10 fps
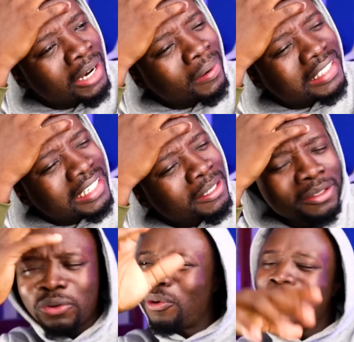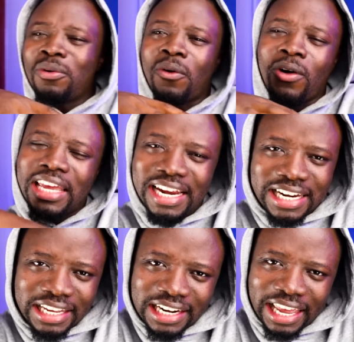what? Or yet
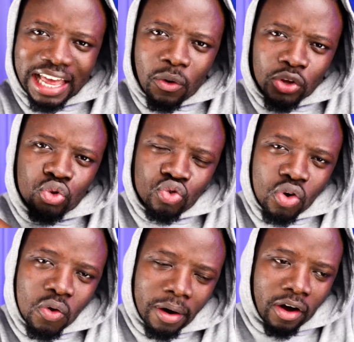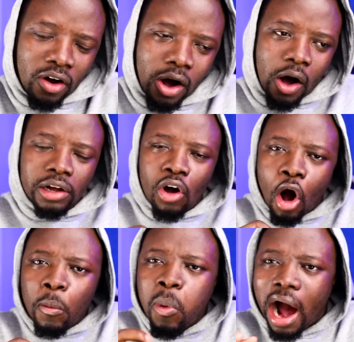then, like, I want to know.
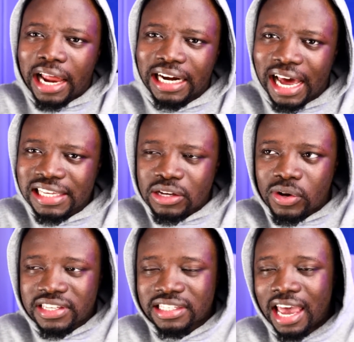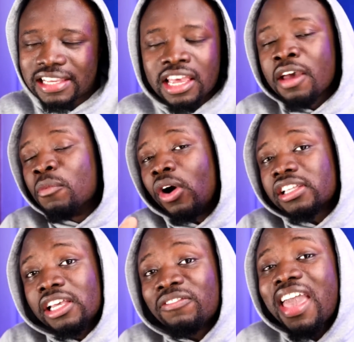Or what answer was exercise?
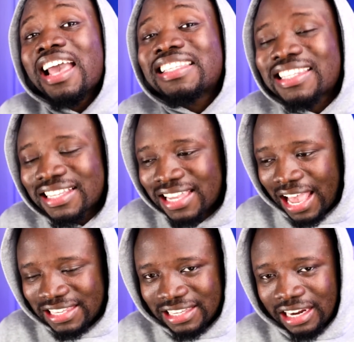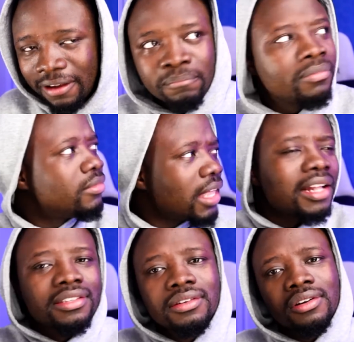Because if exercise, na,
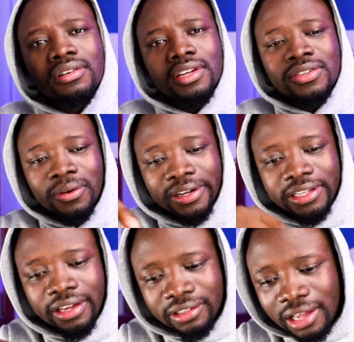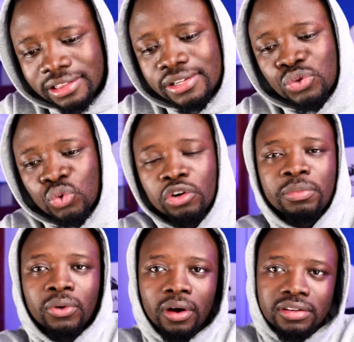that, you know, is okay, that is good,
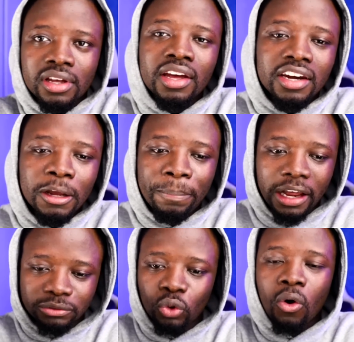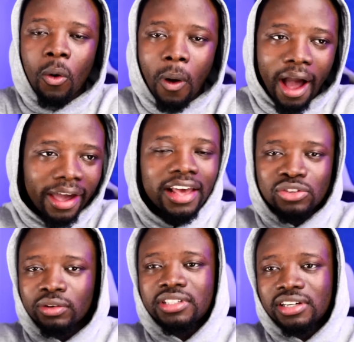because nipa go why and
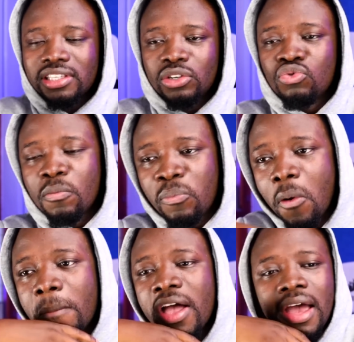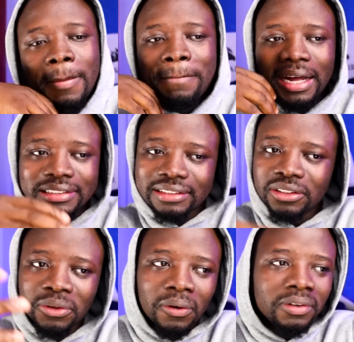so treat in womb boom. But,
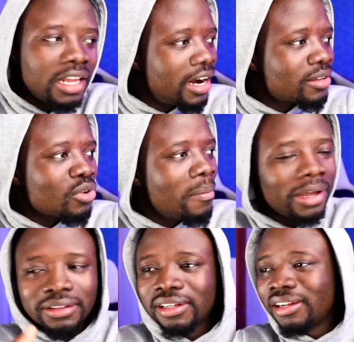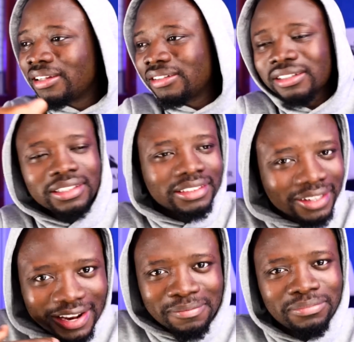you know, there are some
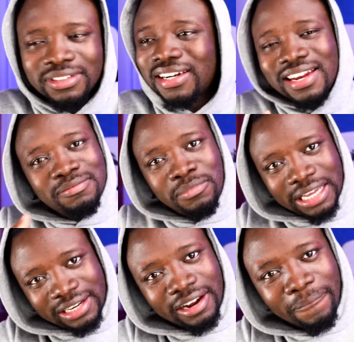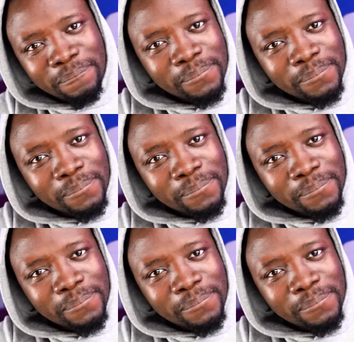treadmill.